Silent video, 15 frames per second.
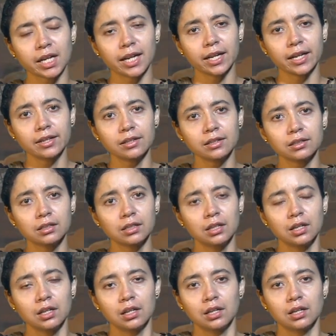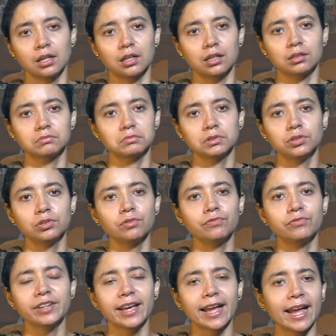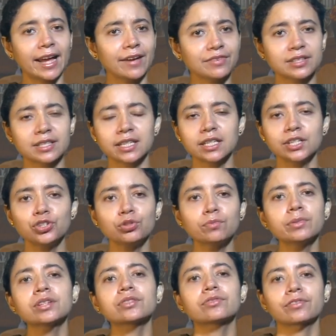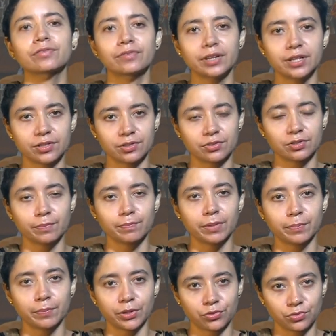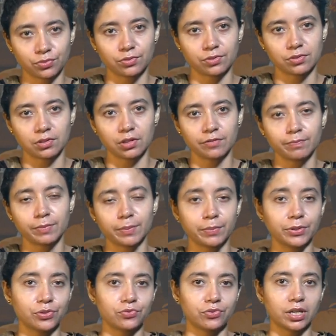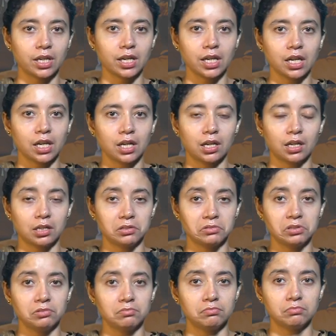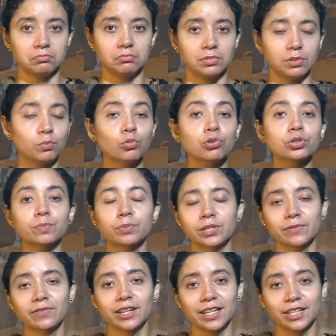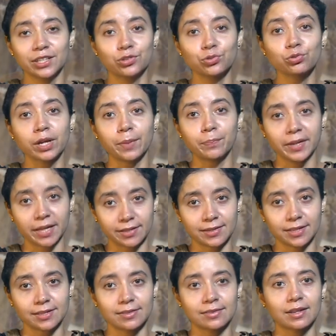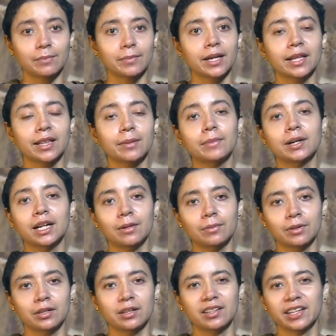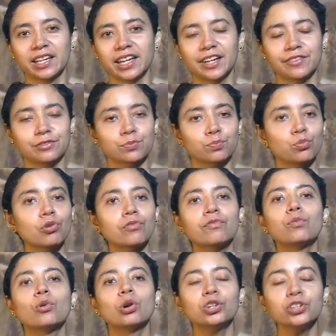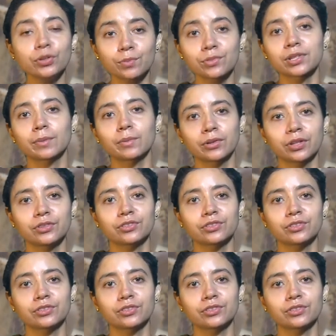And uh, you know, we have seen numerous references of puppet shows, of puppetry. Uh, in more specifically in the two epics that is the Ramayana and the Mahabharata they have spoke volumes about